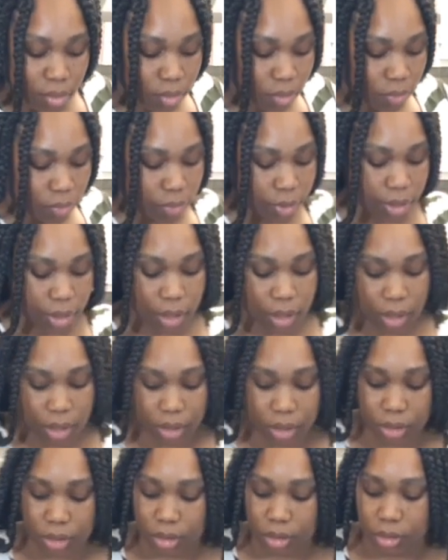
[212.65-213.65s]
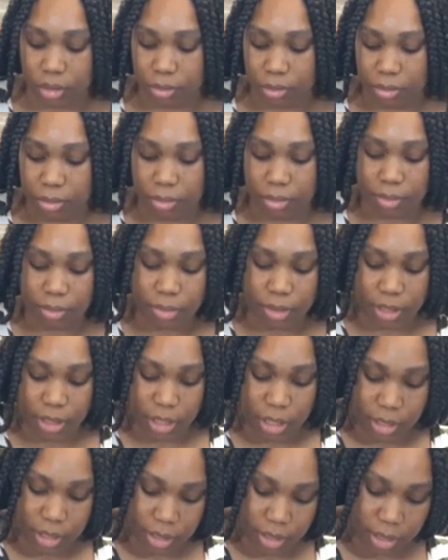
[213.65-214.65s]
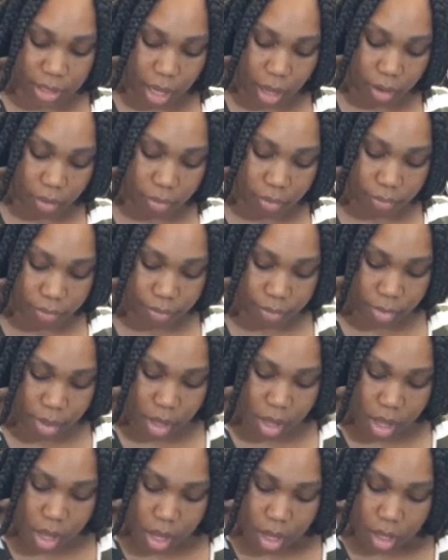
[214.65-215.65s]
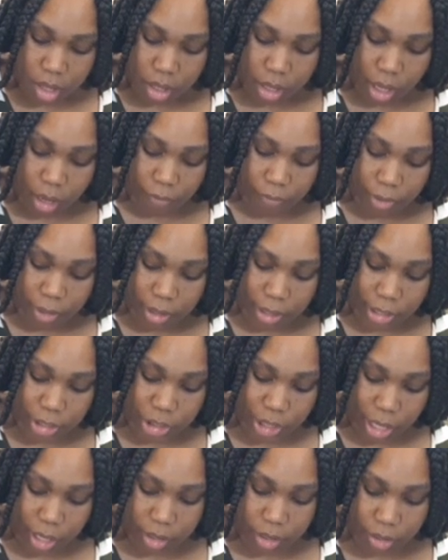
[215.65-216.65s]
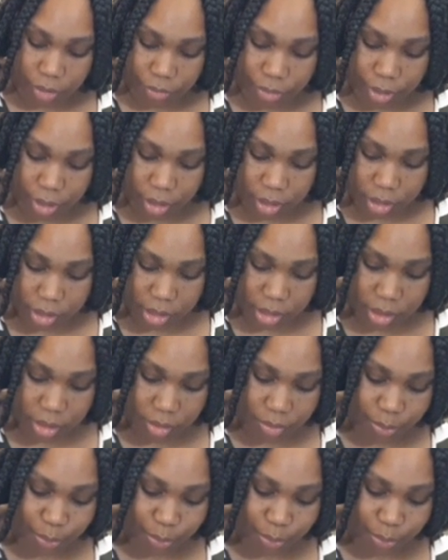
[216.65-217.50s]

With the seasoned salt. Now I wanna let y'all know this.